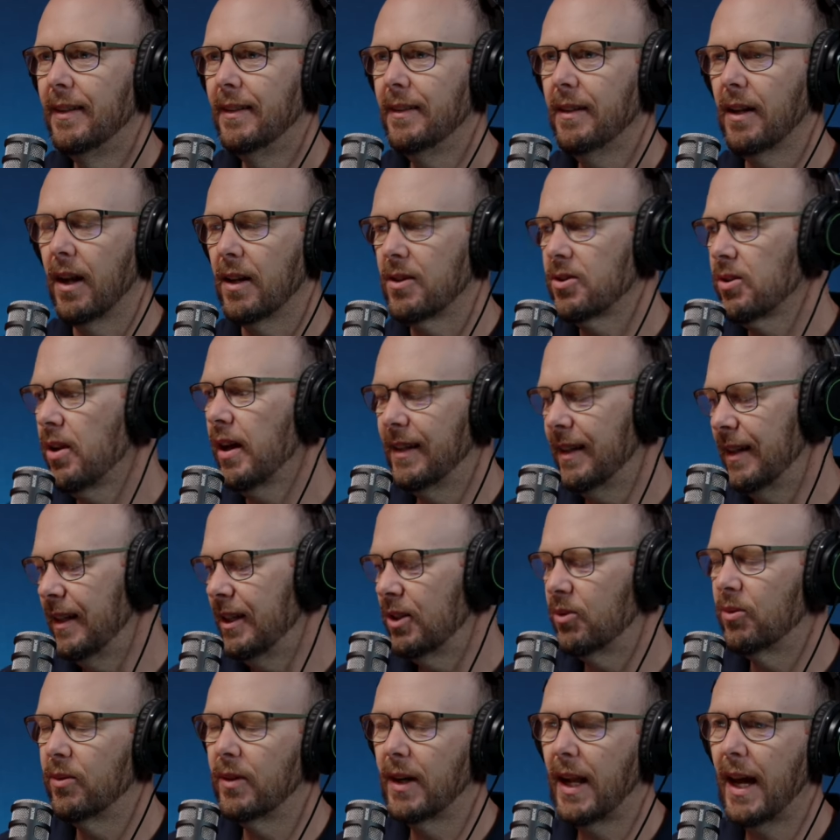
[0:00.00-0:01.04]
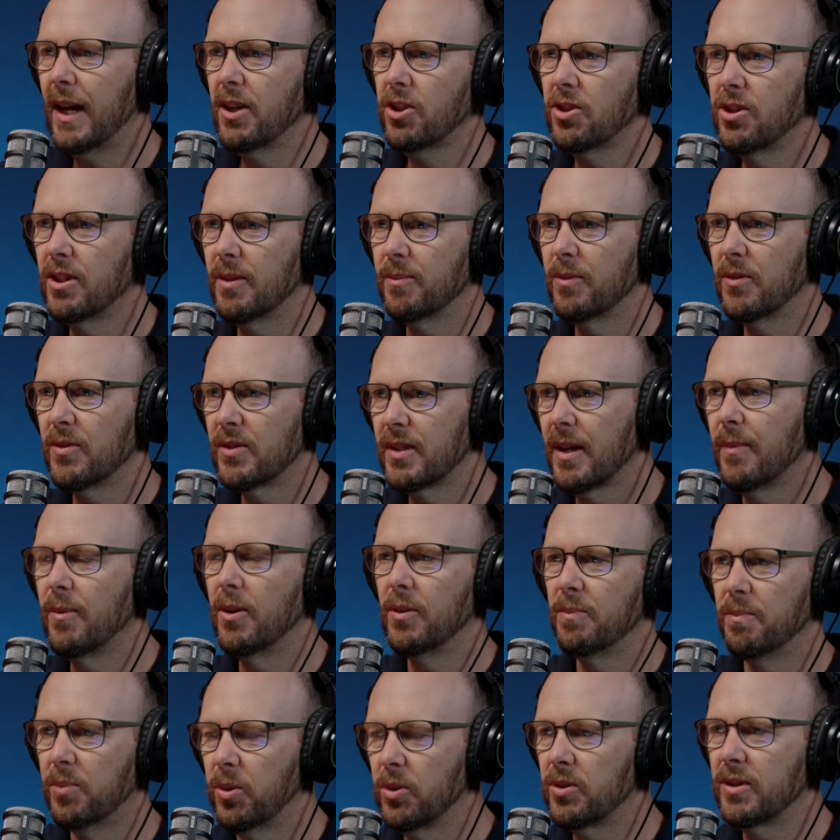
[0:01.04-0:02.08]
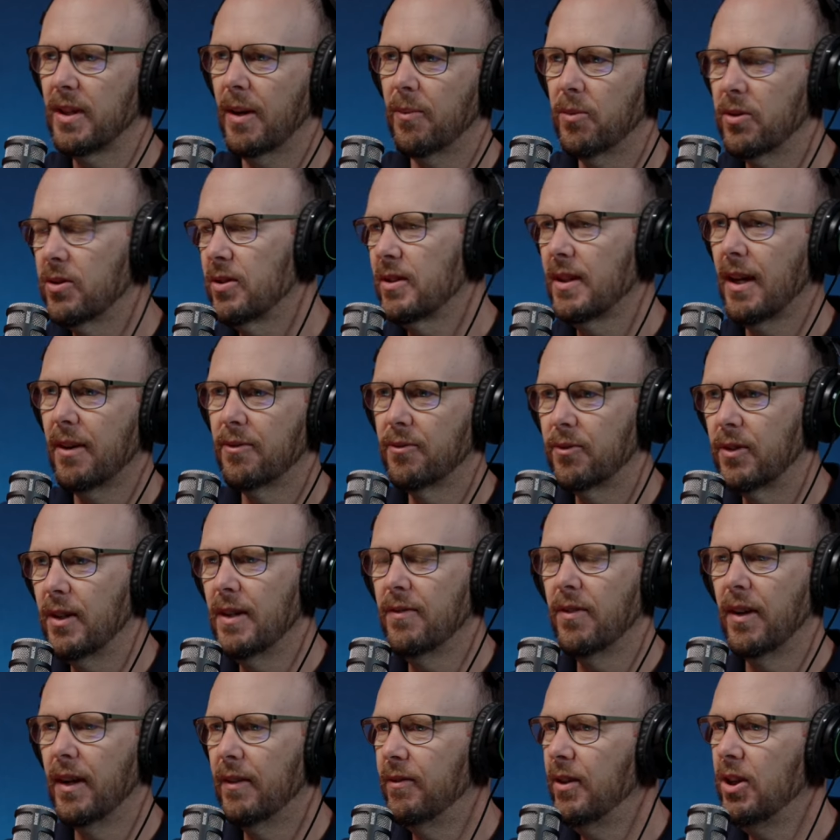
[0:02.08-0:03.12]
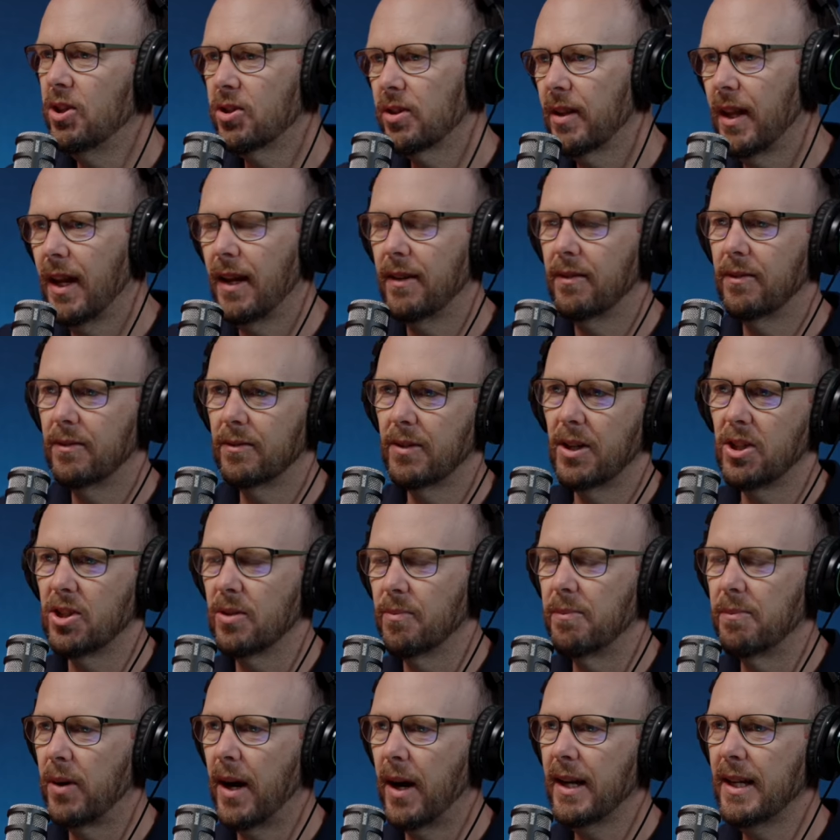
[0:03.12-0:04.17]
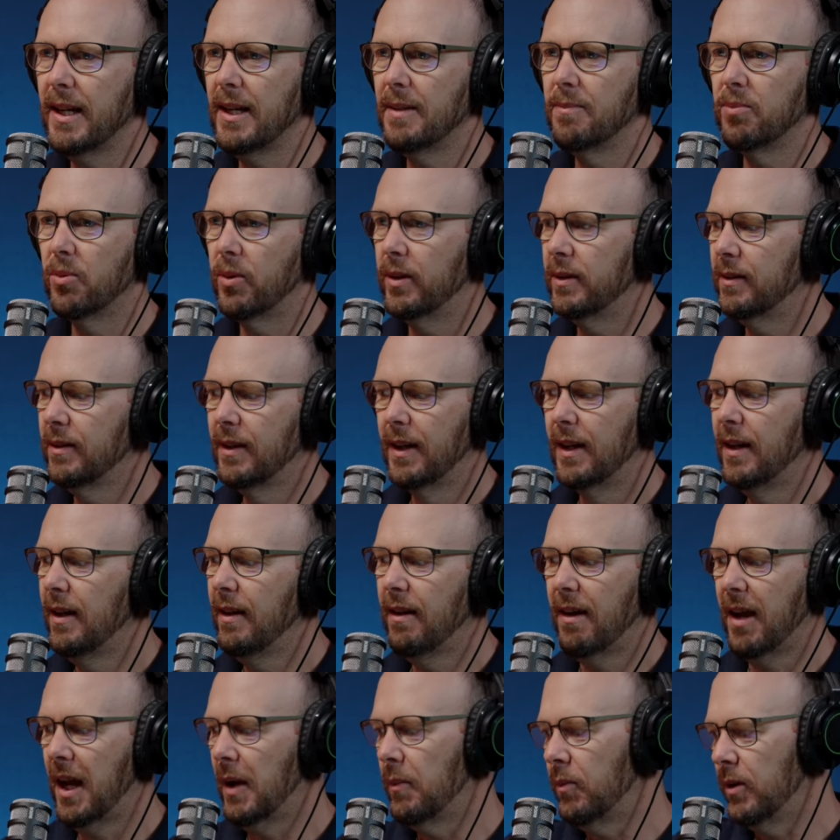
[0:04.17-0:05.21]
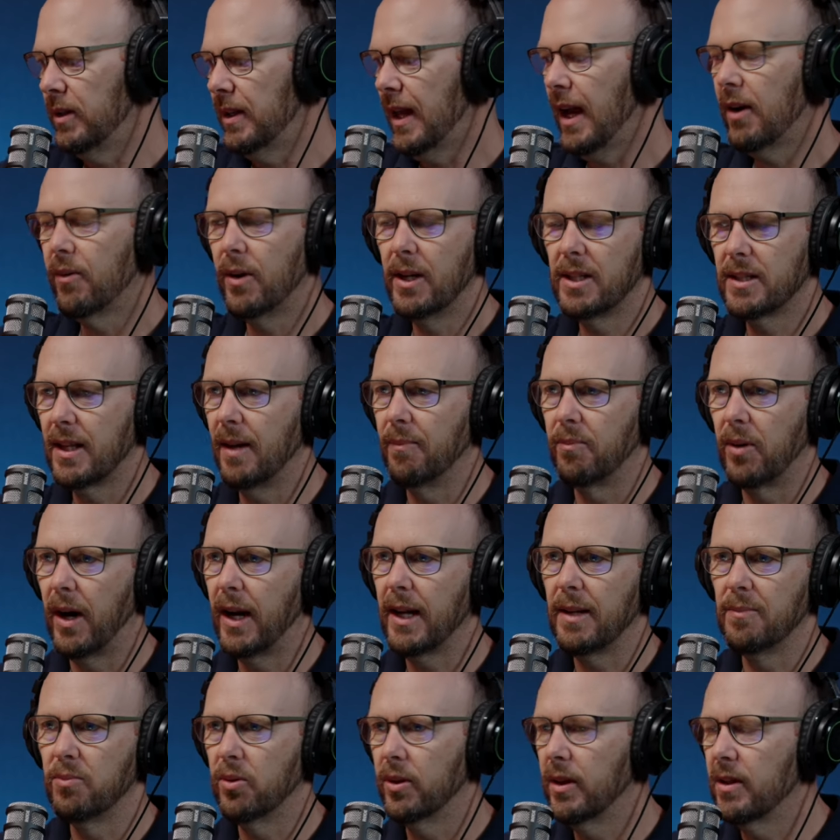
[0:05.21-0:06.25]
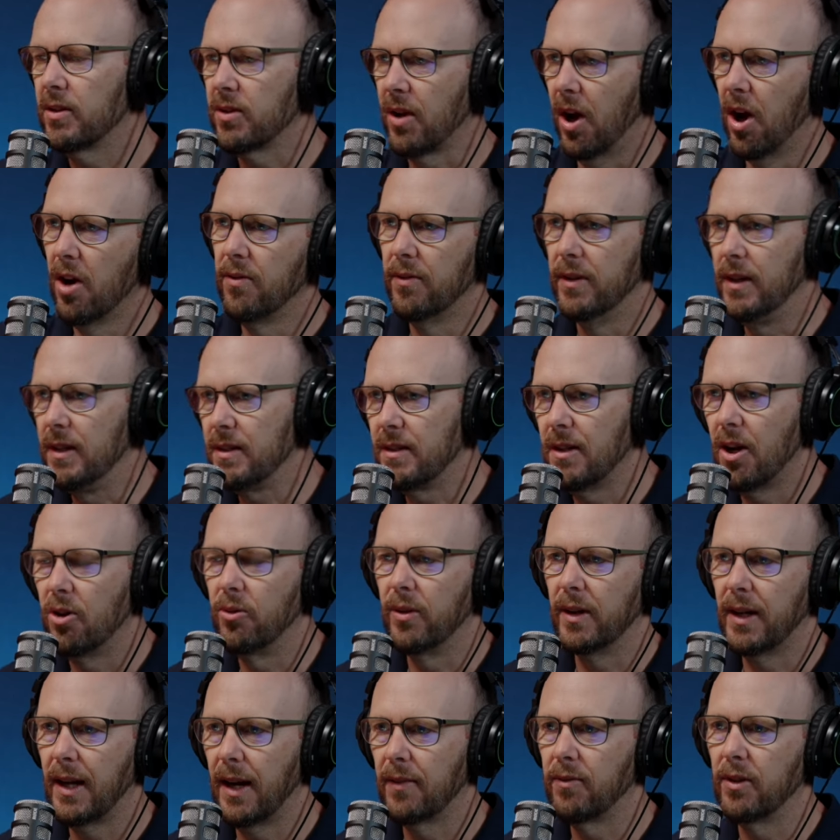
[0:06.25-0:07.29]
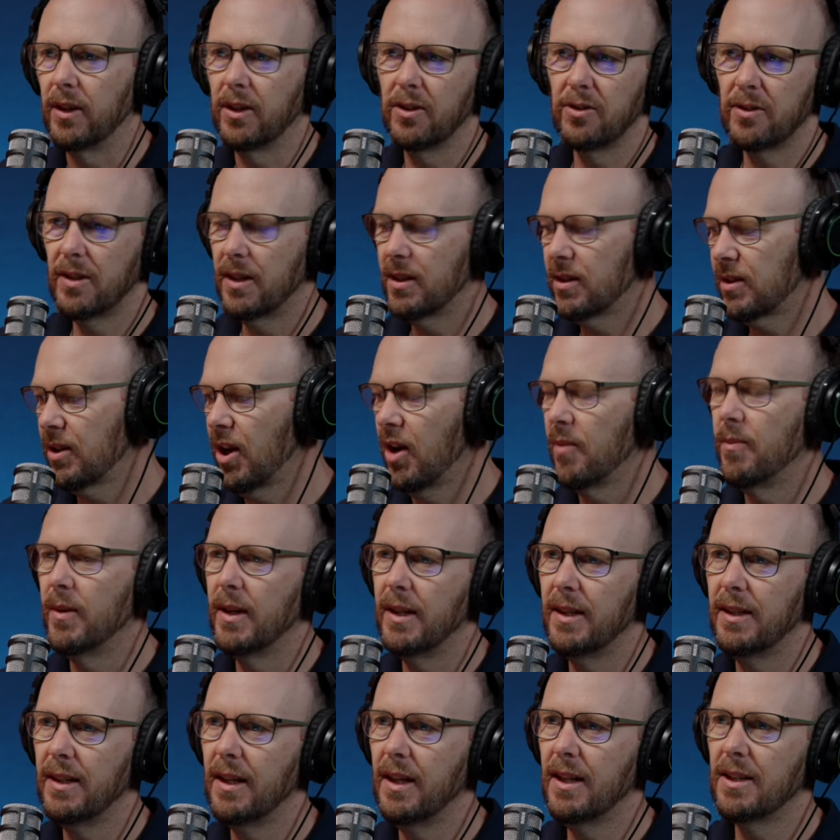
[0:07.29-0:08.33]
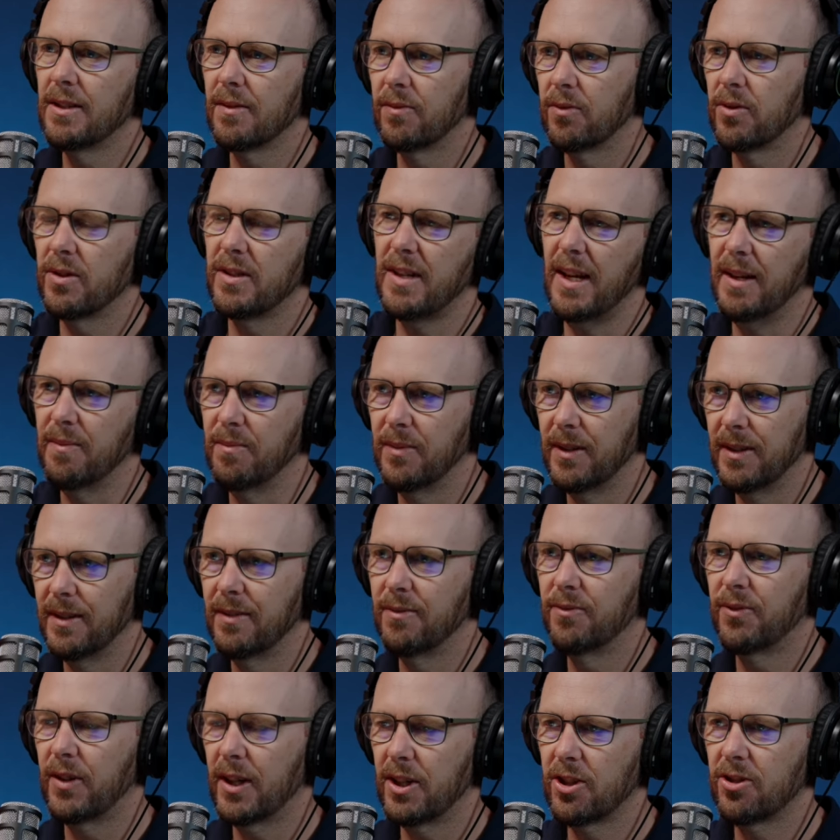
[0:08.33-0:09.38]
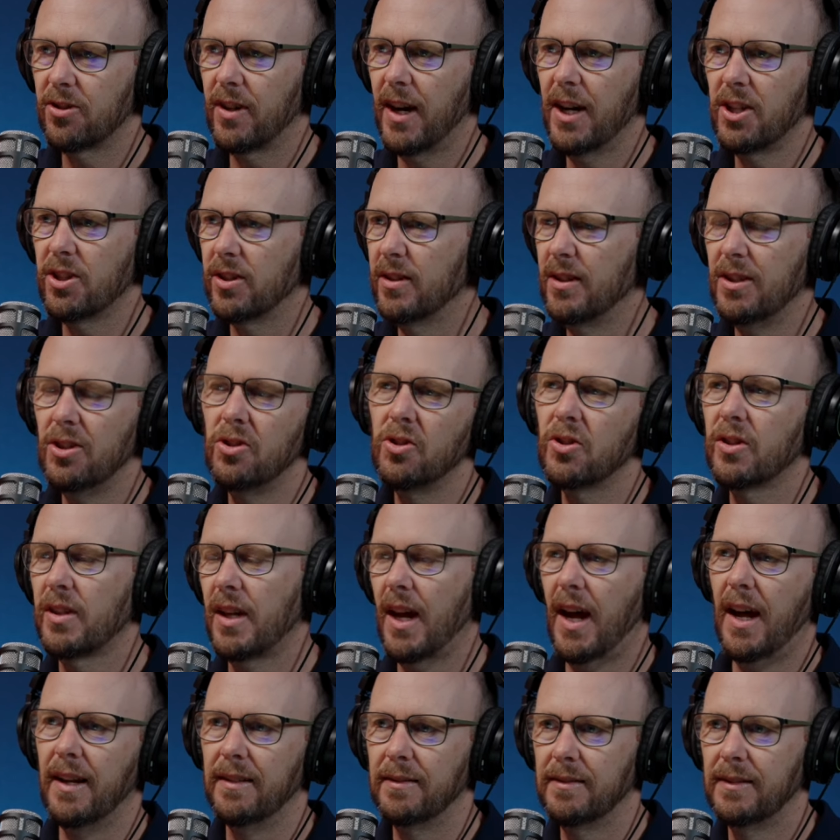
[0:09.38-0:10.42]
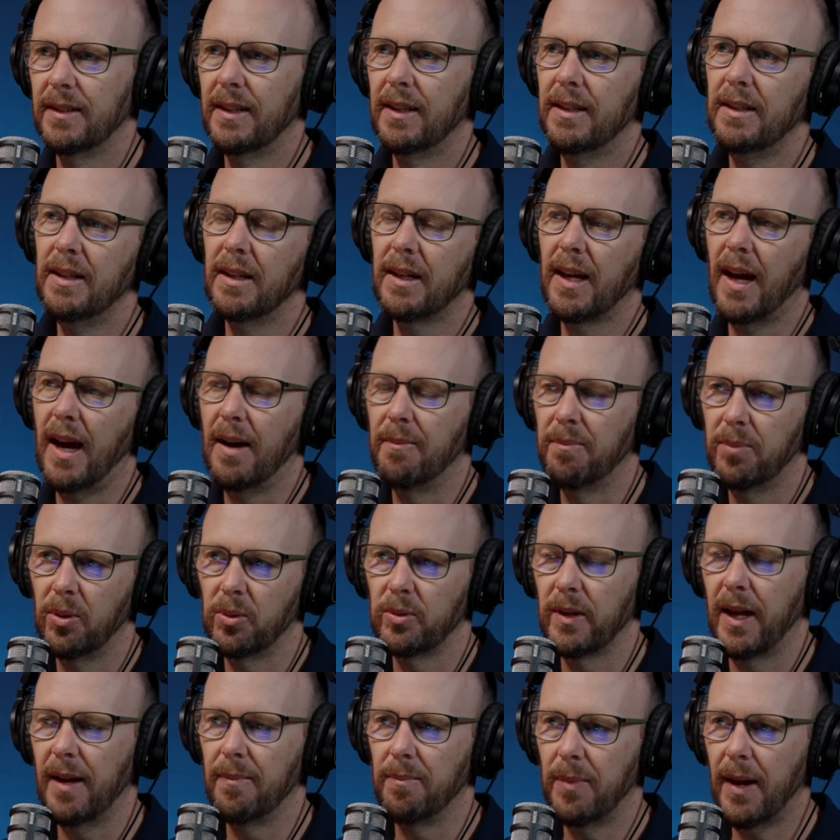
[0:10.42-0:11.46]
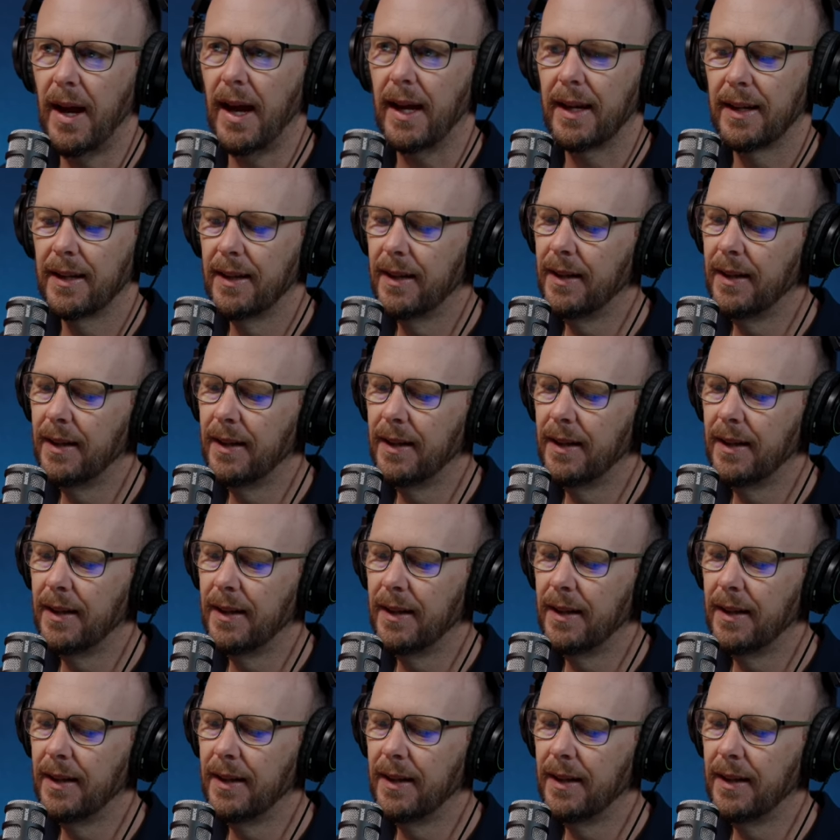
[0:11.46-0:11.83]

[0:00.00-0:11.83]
you know, it's like in a relationship, if someone puts up with stuff forever, eventually they reach a breaking point. And when they reach that breaking point, it's over. There's no recovery, because there's so many years of resentment and frustration that you just can't you can't pull that back.